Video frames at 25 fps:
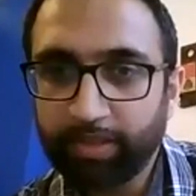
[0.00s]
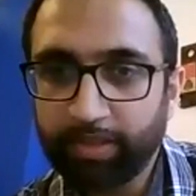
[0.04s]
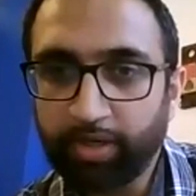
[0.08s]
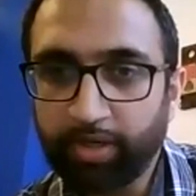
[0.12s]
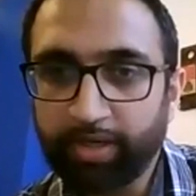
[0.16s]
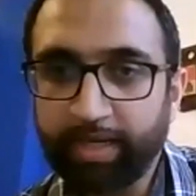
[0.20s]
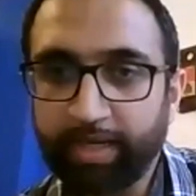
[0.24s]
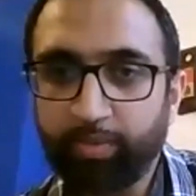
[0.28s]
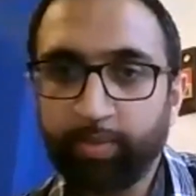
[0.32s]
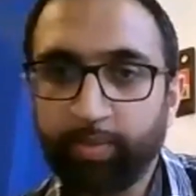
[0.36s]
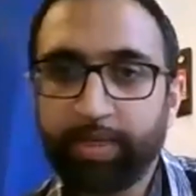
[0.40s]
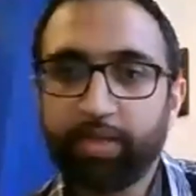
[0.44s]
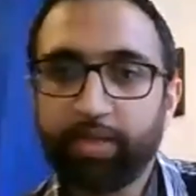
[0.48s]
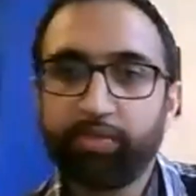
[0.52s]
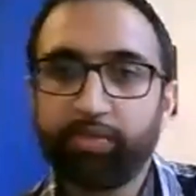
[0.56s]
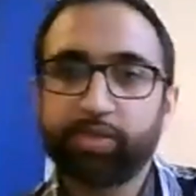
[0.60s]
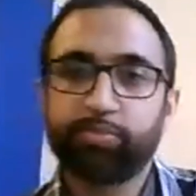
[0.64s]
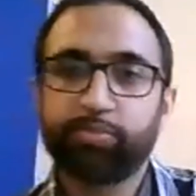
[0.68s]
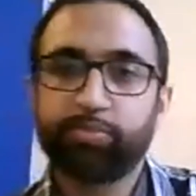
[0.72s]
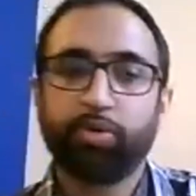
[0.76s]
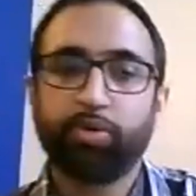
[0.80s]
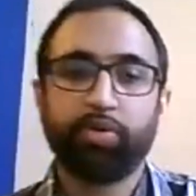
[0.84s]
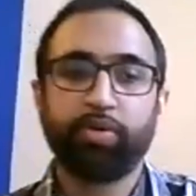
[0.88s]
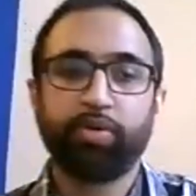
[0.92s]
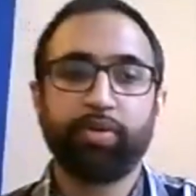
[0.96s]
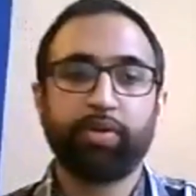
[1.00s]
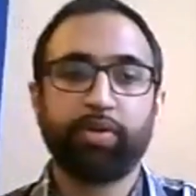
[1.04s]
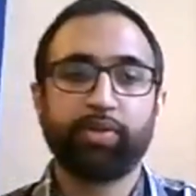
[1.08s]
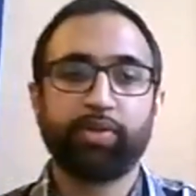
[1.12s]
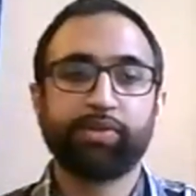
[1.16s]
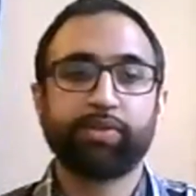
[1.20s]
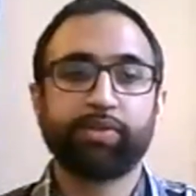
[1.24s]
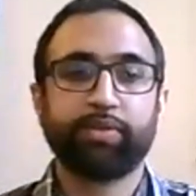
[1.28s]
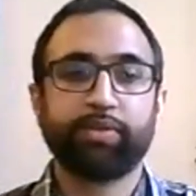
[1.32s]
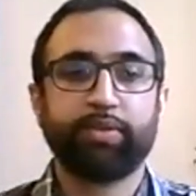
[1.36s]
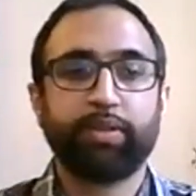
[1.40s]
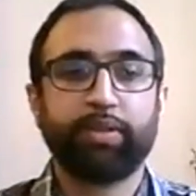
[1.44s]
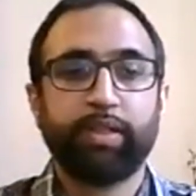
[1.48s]
Okay, we can respond to
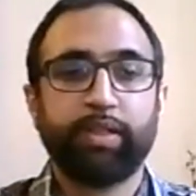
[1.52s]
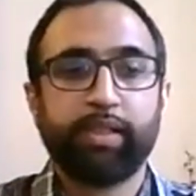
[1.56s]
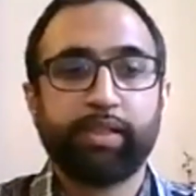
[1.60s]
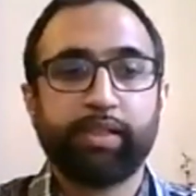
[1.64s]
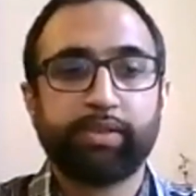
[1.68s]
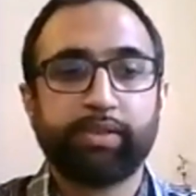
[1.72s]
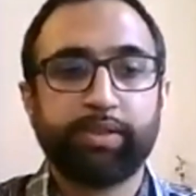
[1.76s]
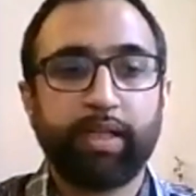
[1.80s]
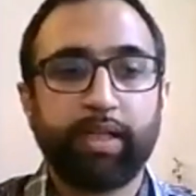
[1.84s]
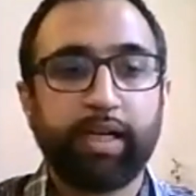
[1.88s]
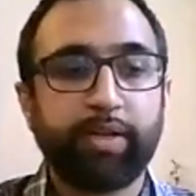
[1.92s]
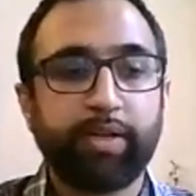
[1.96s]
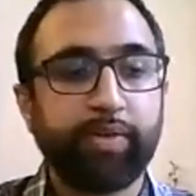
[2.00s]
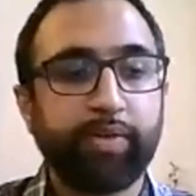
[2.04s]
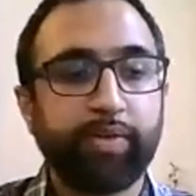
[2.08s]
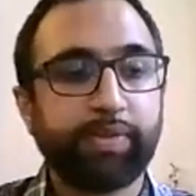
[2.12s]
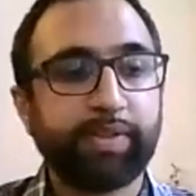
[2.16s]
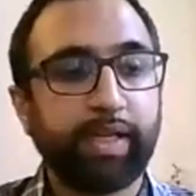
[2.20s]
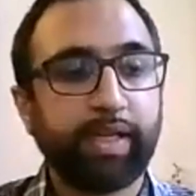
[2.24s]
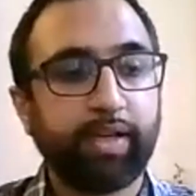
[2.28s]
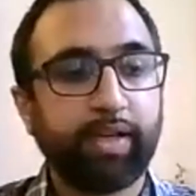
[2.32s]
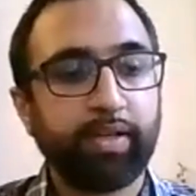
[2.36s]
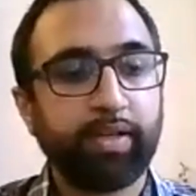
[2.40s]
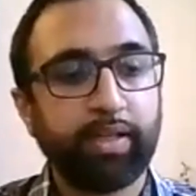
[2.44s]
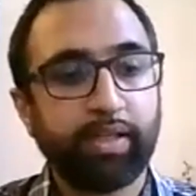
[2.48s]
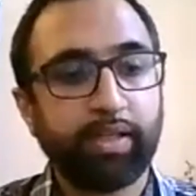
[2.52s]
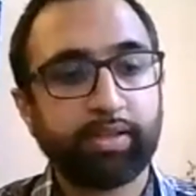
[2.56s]
those. So like you said,